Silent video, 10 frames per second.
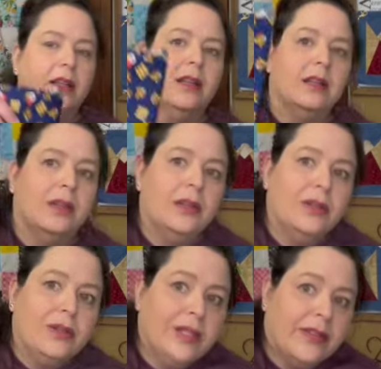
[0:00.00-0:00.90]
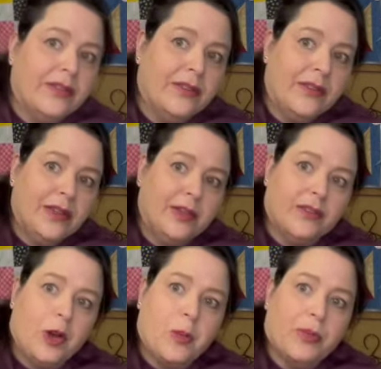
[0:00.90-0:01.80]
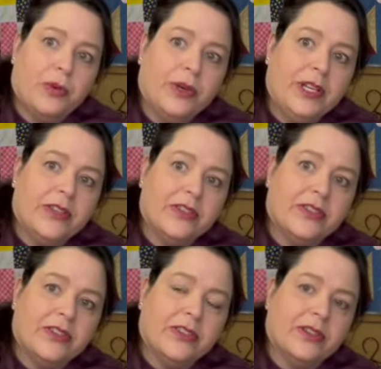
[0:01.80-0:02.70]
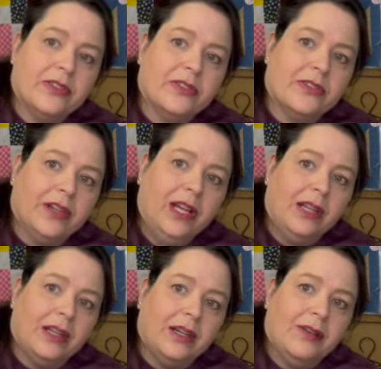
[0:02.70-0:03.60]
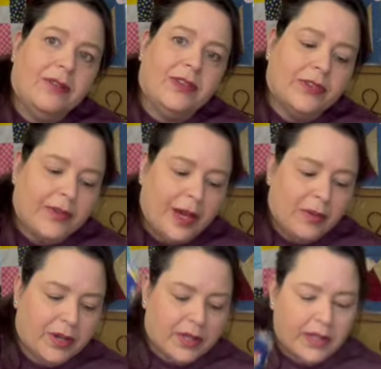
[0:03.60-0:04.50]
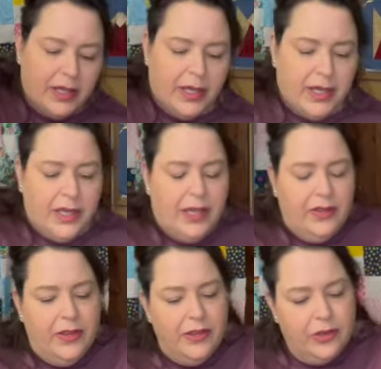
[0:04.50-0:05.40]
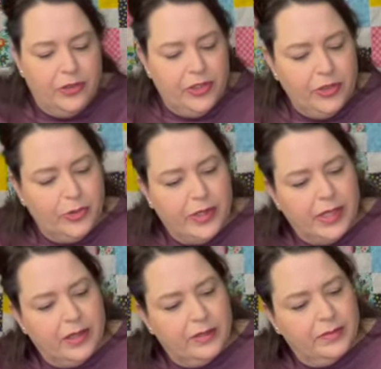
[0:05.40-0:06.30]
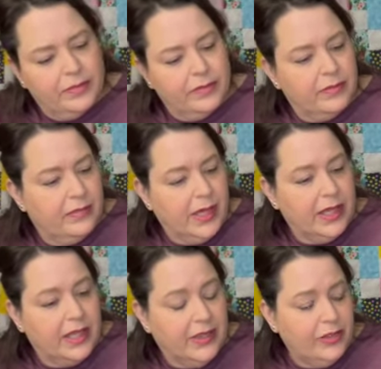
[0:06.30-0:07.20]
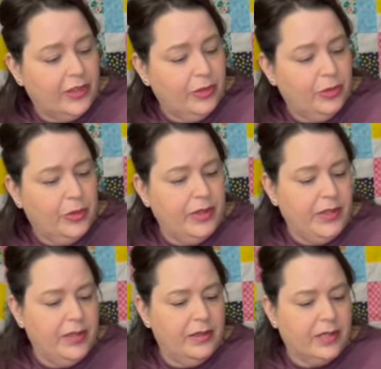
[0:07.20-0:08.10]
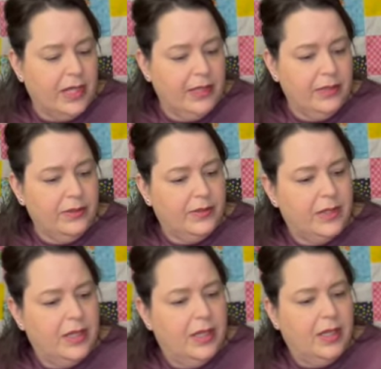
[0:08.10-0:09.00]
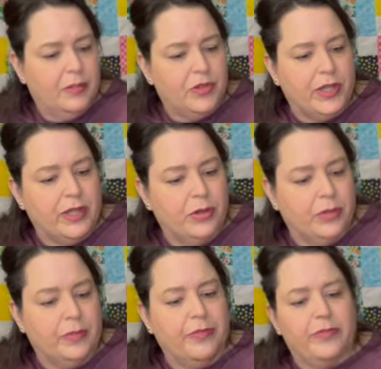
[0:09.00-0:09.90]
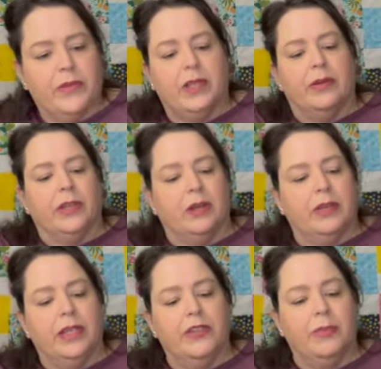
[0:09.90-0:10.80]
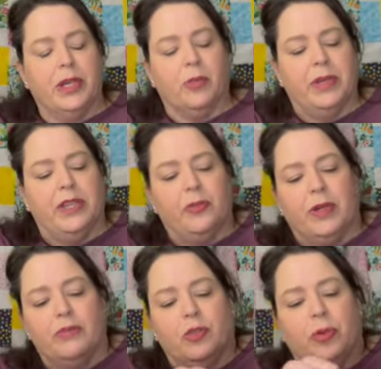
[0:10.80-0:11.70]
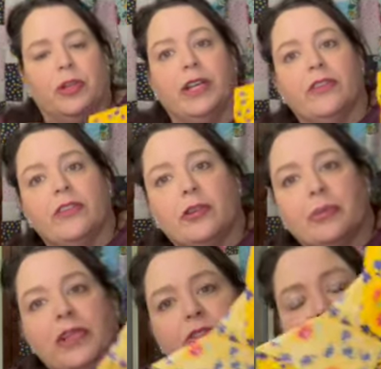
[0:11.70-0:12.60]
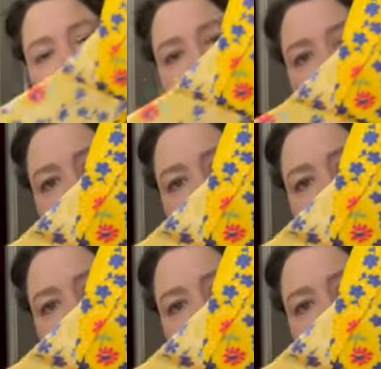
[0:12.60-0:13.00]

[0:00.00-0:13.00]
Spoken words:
Look at this. How pretty this is. I love this fabric. And then there's this one that I guess goes with it. Kind of. I'm trying to, hold on. Here we go. It's a bigger piece, but I'm just pulling out this little piece to show it to